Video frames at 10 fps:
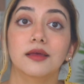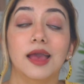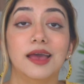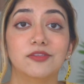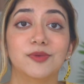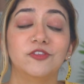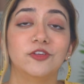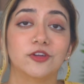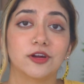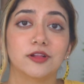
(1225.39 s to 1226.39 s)
As
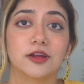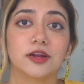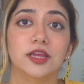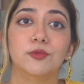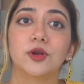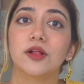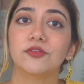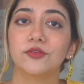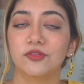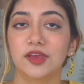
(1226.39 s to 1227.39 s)
mentioned earlier, you would
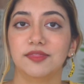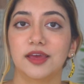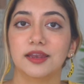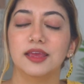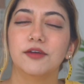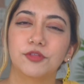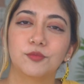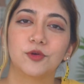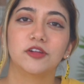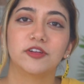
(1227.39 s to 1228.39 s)
also state that if the
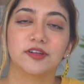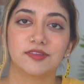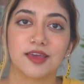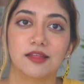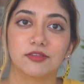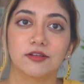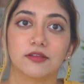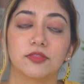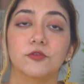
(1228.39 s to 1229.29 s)
project is cancelled,